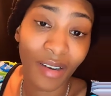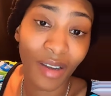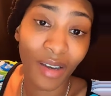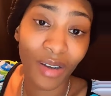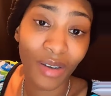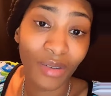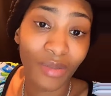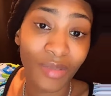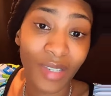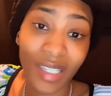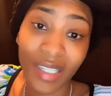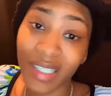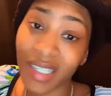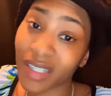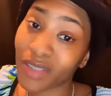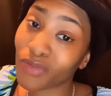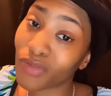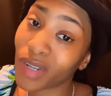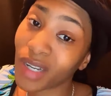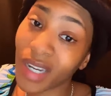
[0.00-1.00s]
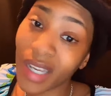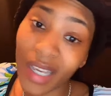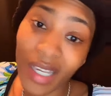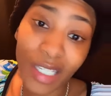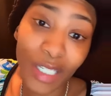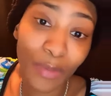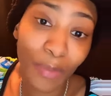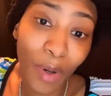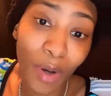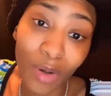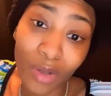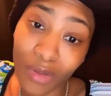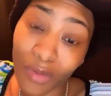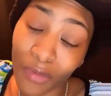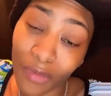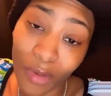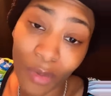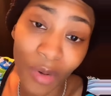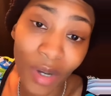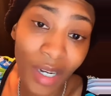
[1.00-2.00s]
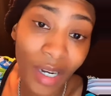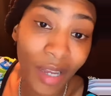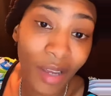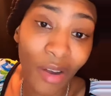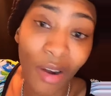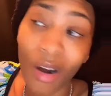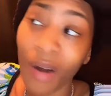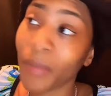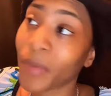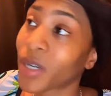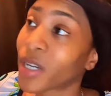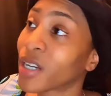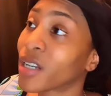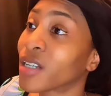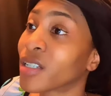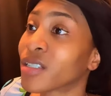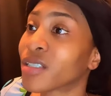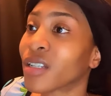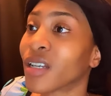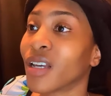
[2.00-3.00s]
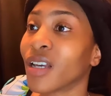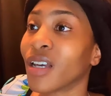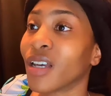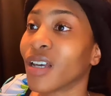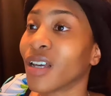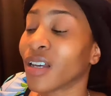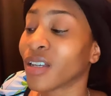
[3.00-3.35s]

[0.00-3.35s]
You know, it's just really expose them for what they are because,